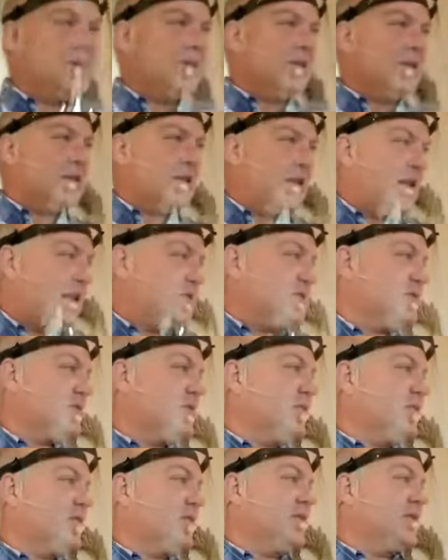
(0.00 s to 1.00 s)
God's so
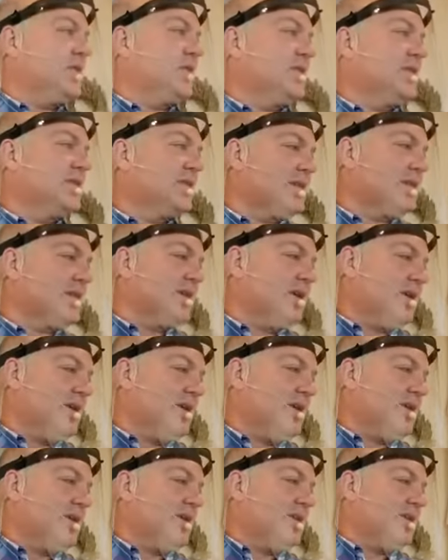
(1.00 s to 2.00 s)
good
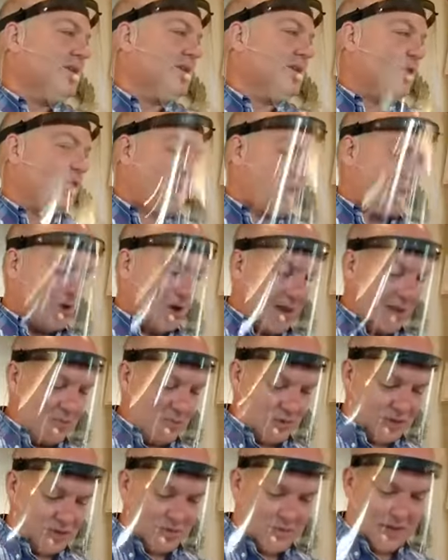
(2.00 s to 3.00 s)
that we're
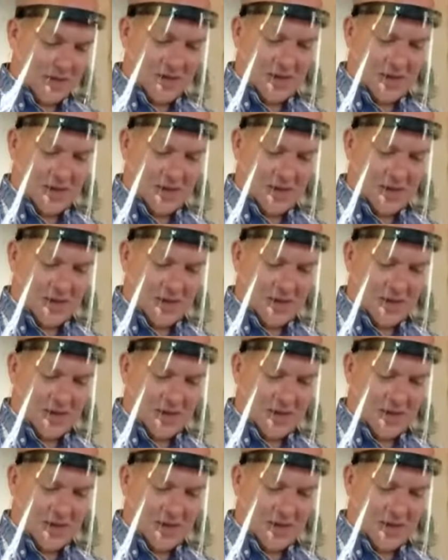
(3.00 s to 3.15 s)
able to be